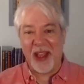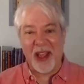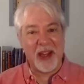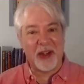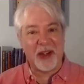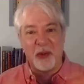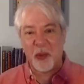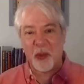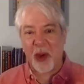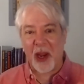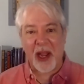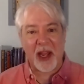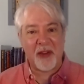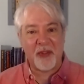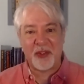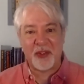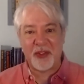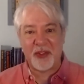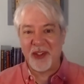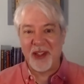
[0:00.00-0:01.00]
and
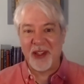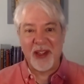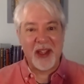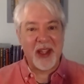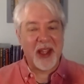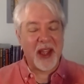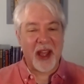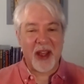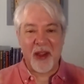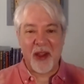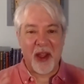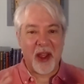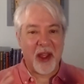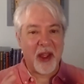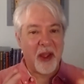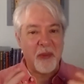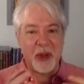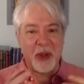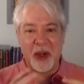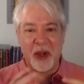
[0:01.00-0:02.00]
graphs. I,
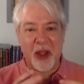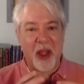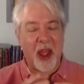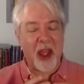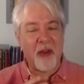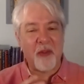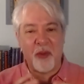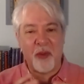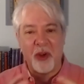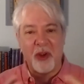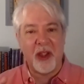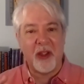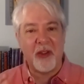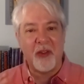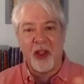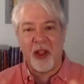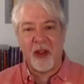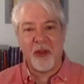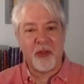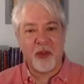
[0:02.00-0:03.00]
I mean, every it,
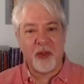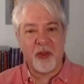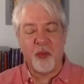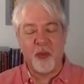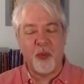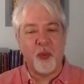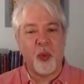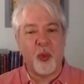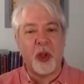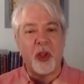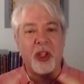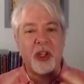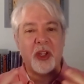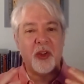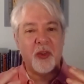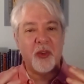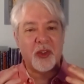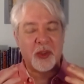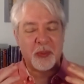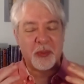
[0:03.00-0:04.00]
it, really
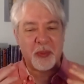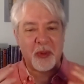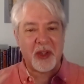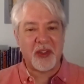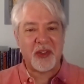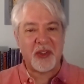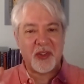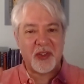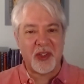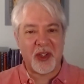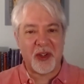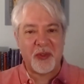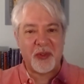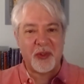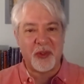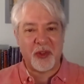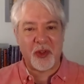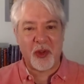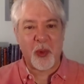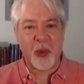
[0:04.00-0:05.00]
you express yourself
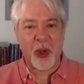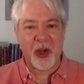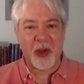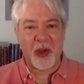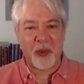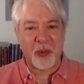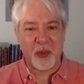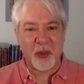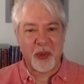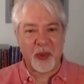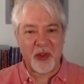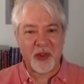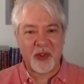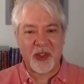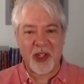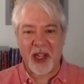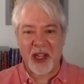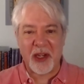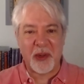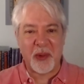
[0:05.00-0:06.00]
so well through those
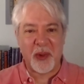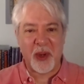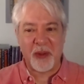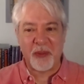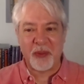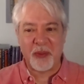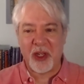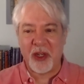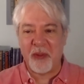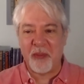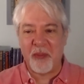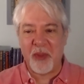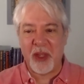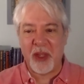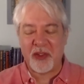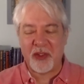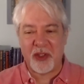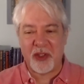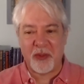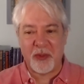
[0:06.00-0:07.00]
diagrams, and it
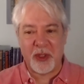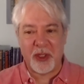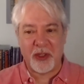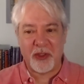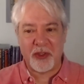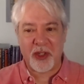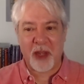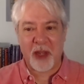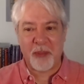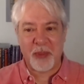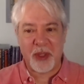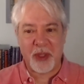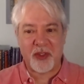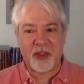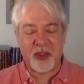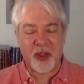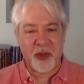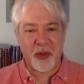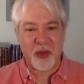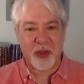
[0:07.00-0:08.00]
makes some of these topics
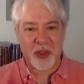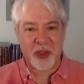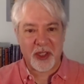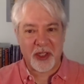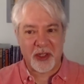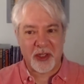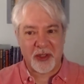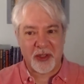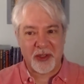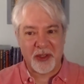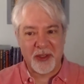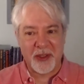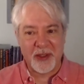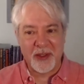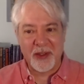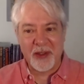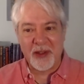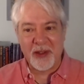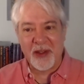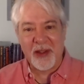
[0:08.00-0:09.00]
so clear.
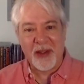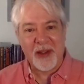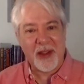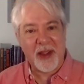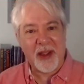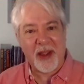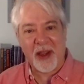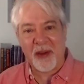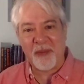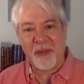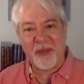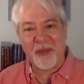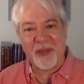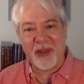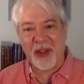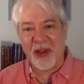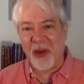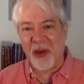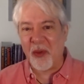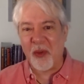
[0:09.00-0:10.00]
Um,
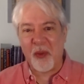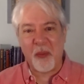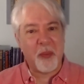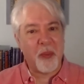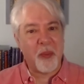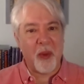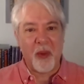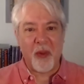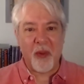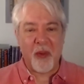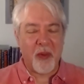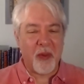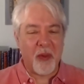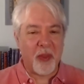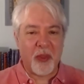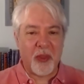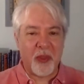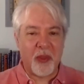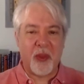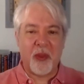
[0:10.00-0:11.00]
you know,
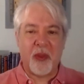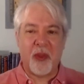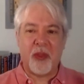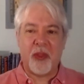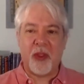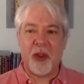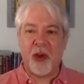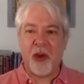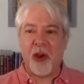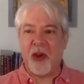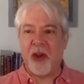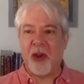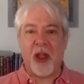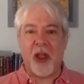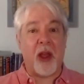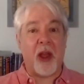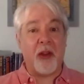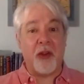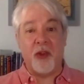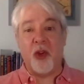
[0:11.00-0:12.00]
there are
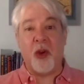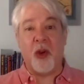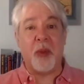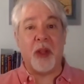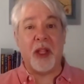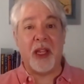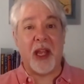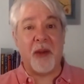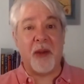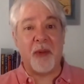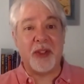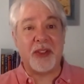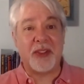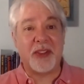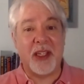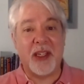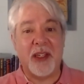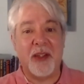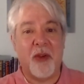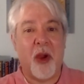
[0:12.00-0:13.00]
I, normally I would
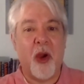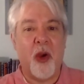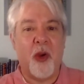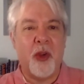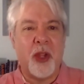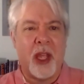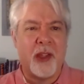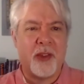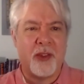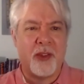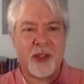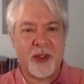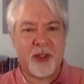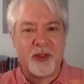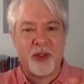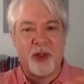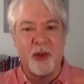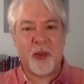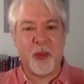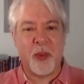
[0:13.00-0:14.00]
say, oh yes, uh,
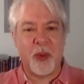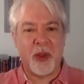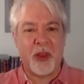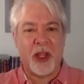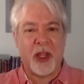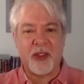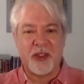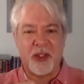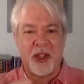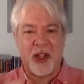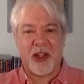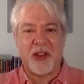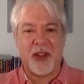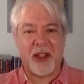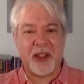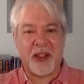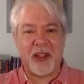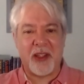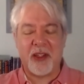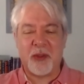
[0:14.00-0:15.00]
so we, let's talk
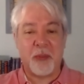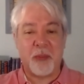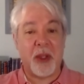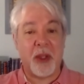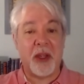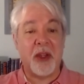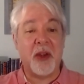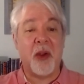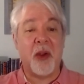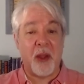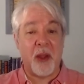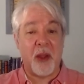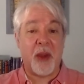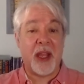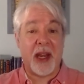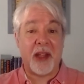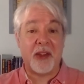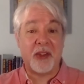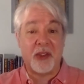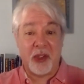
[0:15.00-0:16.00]
like this, but you might
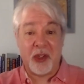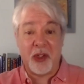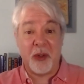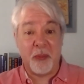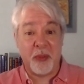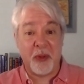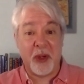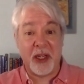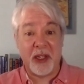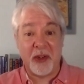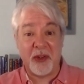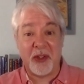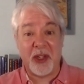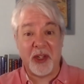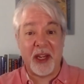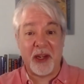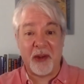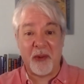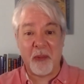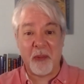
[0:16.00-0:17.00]
ask you to bring your
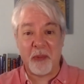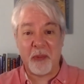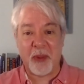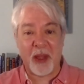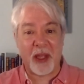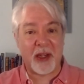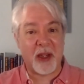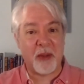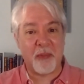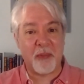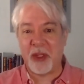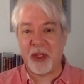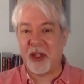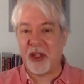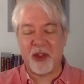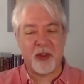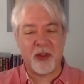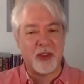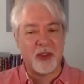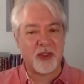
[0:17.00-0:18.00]
diagrams back up because
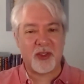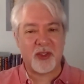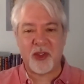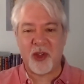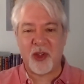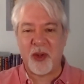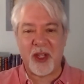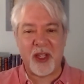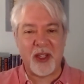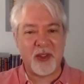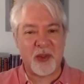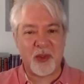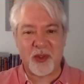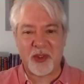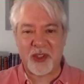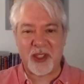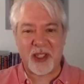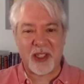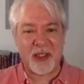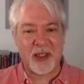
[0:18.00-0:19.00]
they're just so
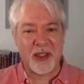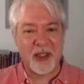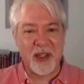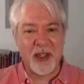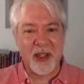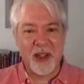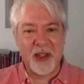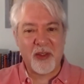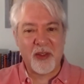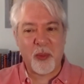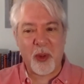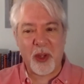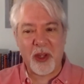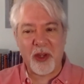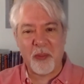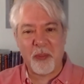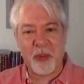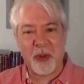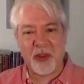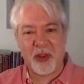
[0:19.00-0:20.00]
interesting the way
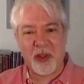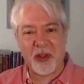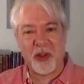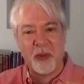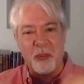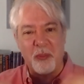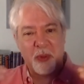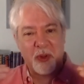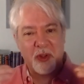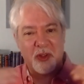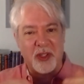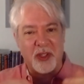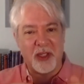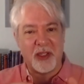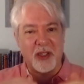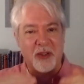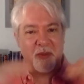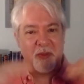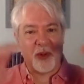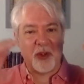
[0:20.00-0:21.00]
you put you put the
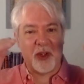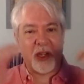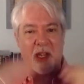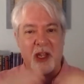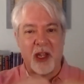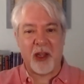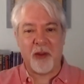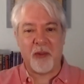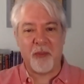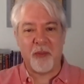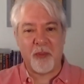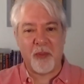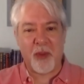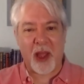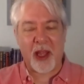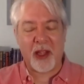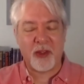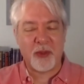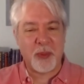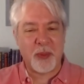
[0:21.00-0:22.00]
different um,
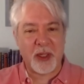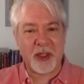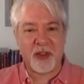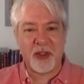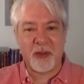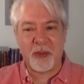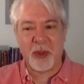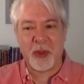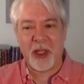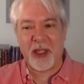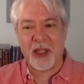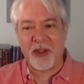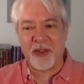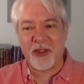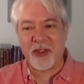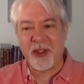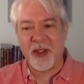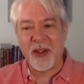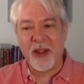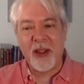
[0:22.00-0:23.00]
aspects in place.
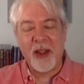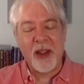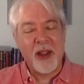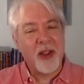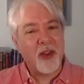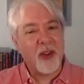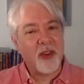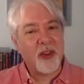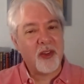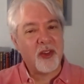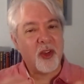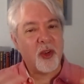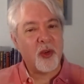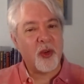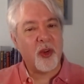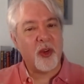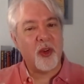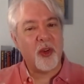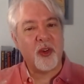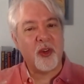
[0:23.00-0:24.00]
So
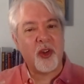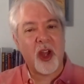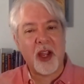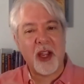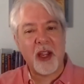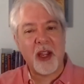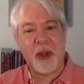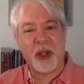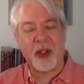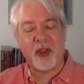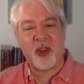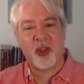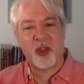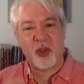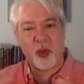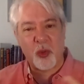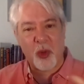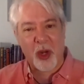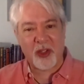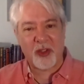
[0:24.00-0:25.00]
you're talking about
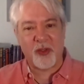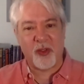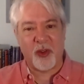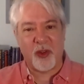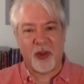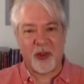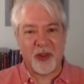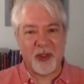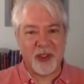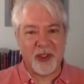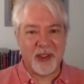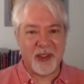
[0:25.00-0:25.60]
stressful,